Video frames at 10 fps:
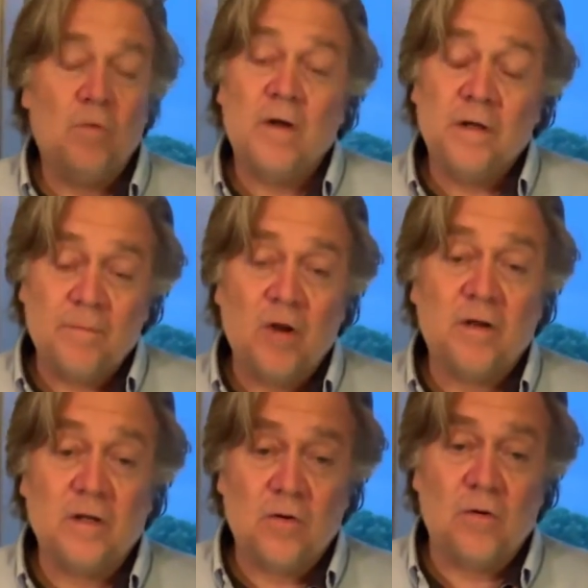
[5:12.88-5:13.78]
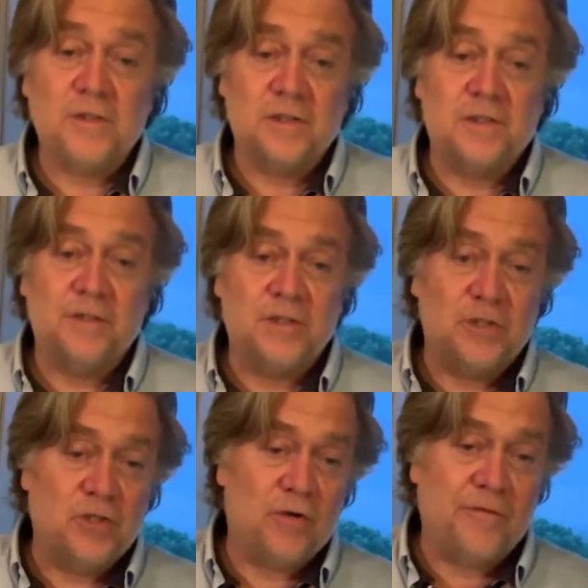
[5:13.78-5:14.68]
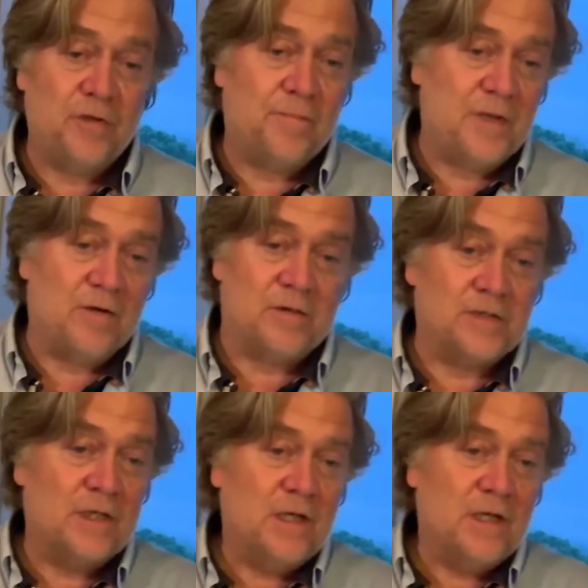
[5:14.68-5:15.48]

Well, in the American court system, it's a jury of your peers.